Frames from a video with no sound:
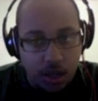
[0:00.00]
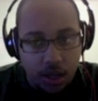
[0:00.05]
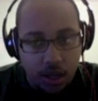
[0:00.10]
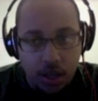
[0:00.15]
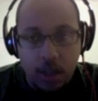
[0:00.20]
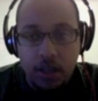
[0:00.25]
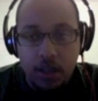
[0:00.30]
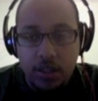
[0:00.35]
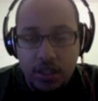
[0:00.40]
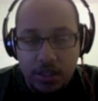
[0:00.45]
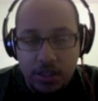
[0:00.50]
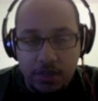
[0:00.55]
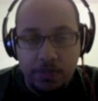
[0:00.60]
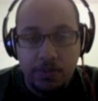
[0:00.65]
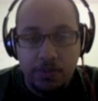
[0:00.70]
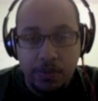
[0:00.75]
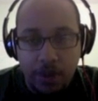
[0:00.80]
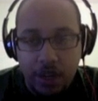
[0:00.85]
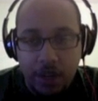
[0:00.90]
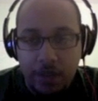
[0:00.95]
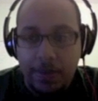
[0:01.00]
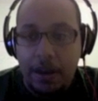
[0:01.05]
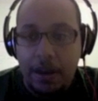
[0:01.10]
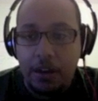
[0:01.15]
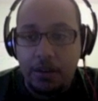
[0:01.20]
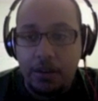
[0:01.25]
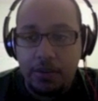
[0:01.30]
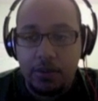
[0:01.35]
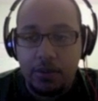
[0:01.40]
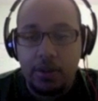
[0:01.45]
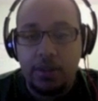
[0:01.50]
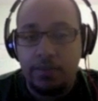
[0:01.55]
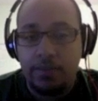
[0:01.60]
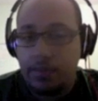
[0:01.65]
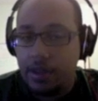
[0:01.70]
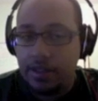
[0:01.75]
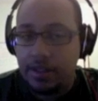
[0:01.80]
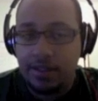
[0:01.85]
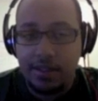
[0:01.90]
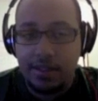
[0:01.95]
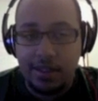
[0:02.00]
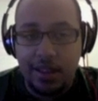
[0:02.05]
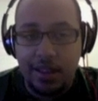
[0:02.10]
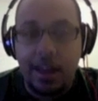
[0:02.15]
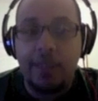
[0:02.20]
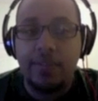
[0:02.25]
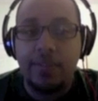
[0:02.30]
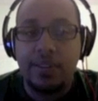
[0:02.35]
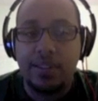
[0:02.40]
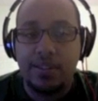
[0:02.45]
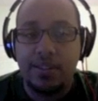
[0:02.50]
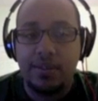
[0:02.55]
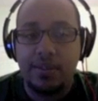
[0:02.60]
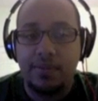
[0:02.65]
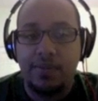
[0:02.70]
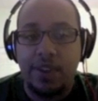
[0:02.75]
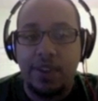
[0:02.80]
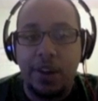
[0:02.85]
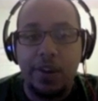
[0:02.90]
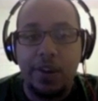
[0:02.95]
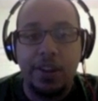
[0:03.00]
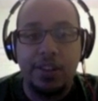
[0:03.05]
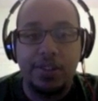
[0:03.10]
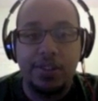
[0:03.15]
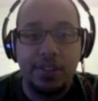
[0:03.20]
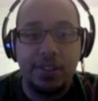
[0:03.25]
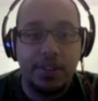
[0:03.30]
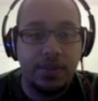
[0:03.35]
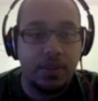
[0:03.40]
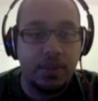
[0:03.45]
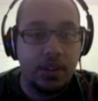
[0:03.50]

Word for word: it's pretty powerful and it makes a lot of this very easy.